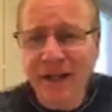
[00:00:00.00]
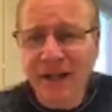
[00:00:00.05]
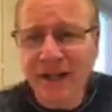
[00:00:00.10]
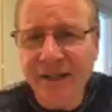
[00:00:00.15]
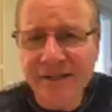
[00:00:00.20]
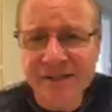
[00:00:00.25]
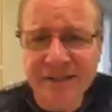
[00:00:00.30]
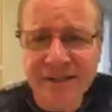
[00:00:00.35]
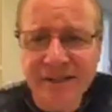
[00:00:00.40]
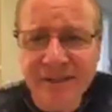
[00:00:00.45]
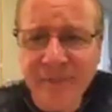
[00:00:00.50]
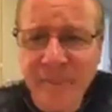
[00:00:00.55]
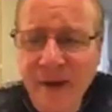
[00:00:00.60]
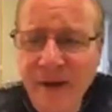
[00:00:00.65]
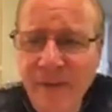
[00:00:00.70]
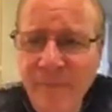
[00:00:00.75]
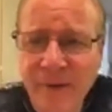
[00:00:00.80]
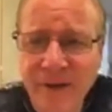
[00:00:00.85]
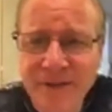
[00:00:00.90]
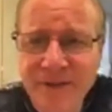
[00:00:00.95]
It's just
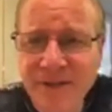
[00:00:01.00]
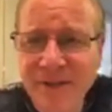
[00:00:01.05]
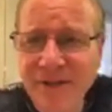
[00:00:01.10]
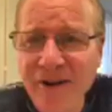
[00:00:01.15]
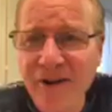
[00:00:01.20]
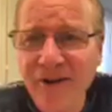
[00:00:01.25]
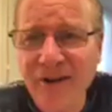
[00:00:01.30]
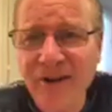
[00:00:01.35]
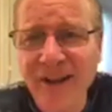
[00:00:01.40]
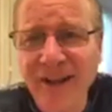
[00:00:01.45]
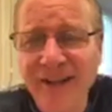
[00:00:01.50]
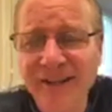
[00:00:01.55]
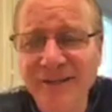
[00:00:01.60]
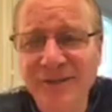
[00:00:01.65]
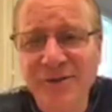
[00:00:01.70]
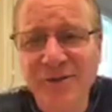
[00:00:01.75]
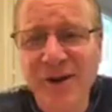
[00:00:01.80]
about a bunch of knuckleheads